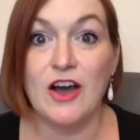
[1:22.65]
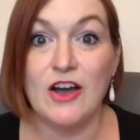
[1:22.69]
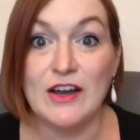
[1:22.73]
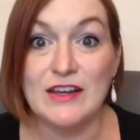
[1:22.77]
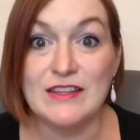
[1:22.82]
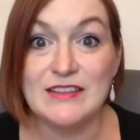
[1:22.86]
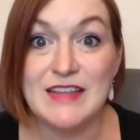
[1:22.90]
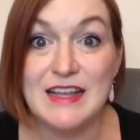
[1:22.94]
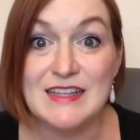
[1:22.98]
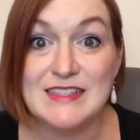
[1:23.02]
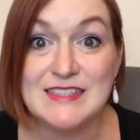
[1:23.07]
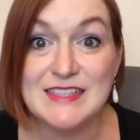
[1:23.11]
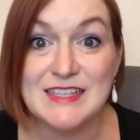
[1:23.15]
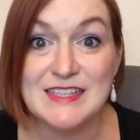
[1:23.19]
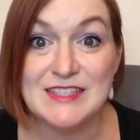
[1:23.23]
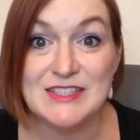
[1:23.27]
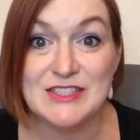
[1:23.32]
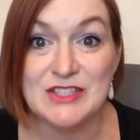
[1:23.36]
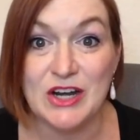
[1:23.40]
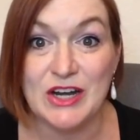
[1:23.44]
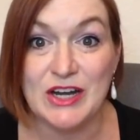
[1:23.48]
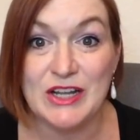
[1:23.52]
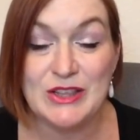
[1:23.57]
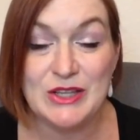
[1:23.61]
All right, let's get
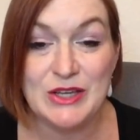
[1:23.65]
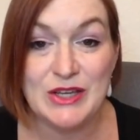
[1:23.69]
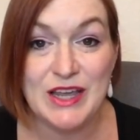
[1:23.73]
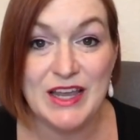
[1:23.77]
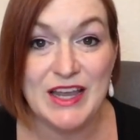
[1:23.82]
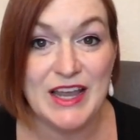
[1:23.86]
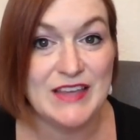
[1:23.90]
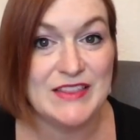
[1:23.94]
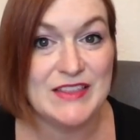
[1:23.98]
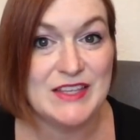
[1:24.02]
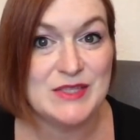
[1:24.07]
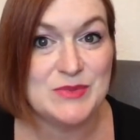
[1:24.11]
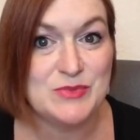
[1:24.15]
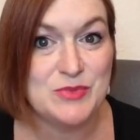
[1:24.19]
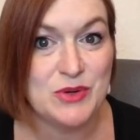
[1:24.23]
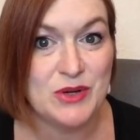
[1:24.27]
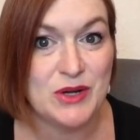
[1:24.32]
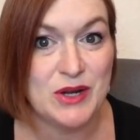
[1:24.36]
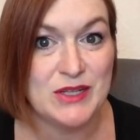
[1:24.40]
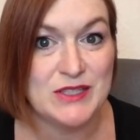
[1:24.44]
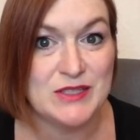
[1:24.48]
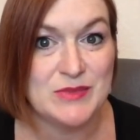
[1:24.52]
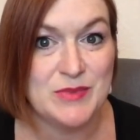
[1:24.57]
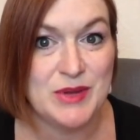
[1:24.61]
started looking at this
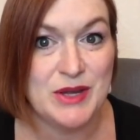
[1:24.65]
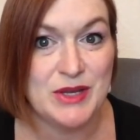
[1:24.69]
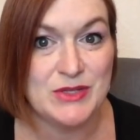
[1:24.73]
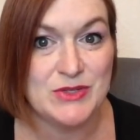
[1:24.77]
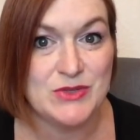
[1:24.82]
print on demand